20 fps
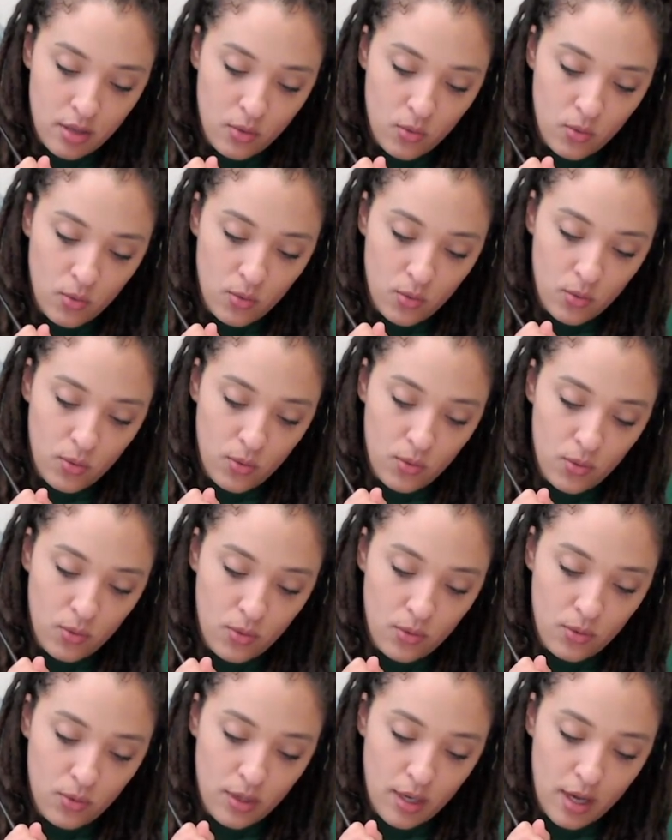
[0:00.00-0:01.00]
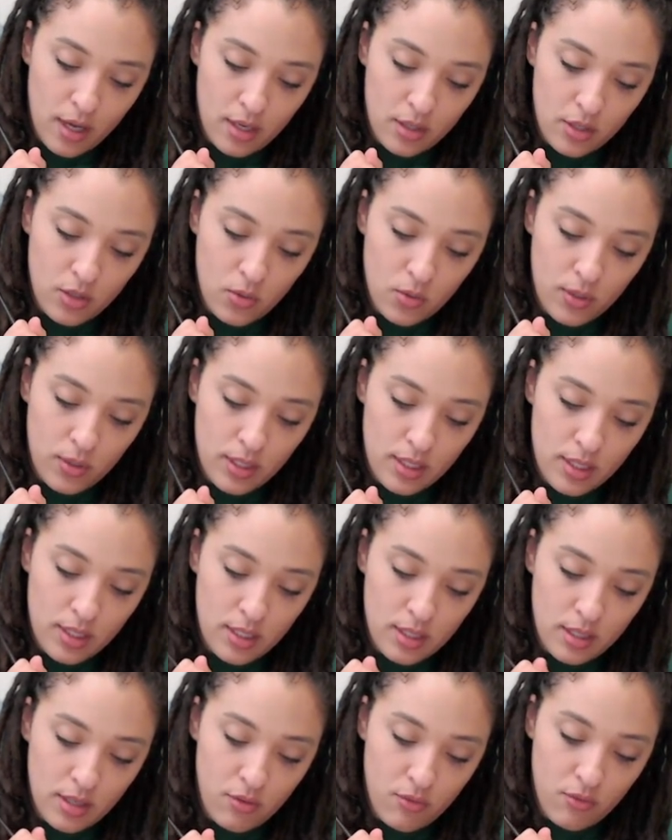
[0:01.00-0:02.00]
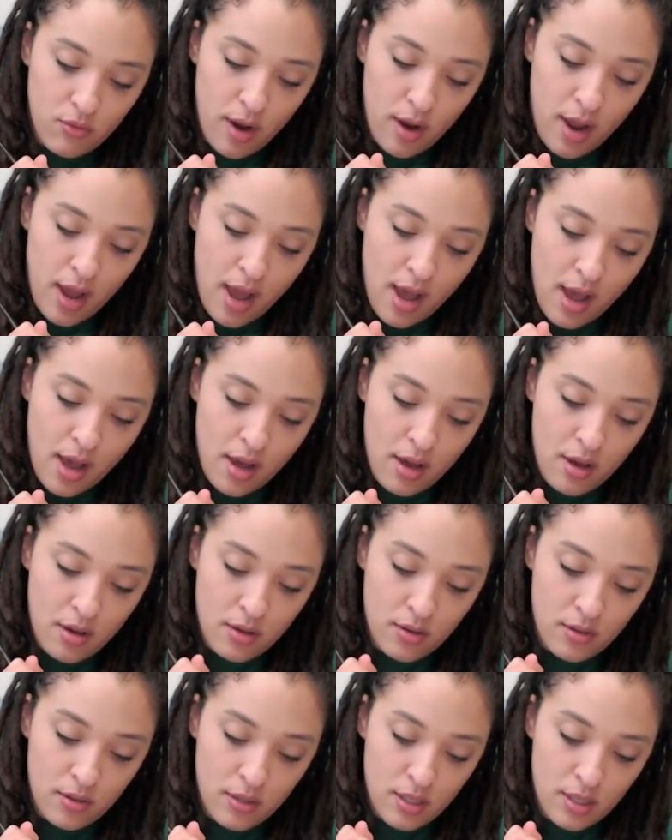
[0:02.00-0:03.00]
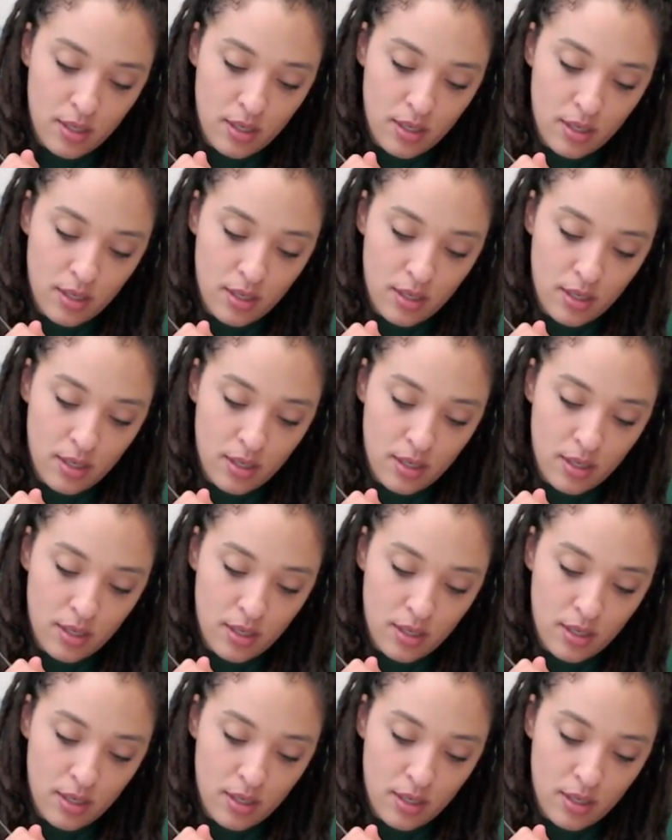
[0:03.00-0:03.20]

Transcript: Ooh, gotta twist it around.